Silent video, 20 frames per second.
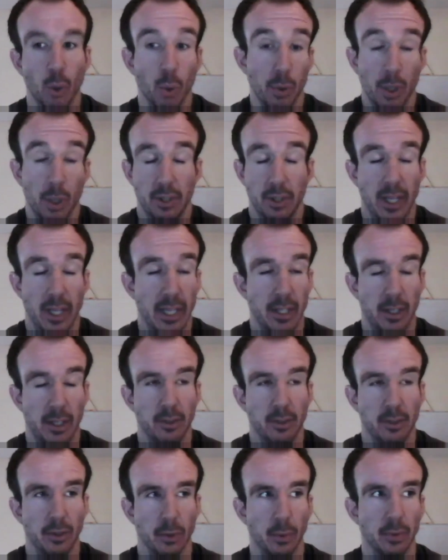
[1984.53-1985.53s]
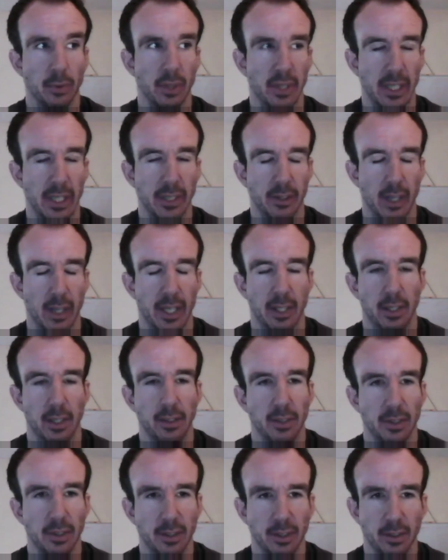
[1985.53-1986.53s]
not diagnosed at all. So I think
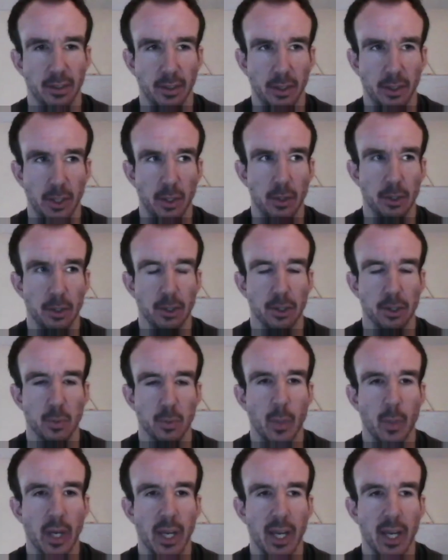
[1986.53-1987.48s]
diagnosis is a huge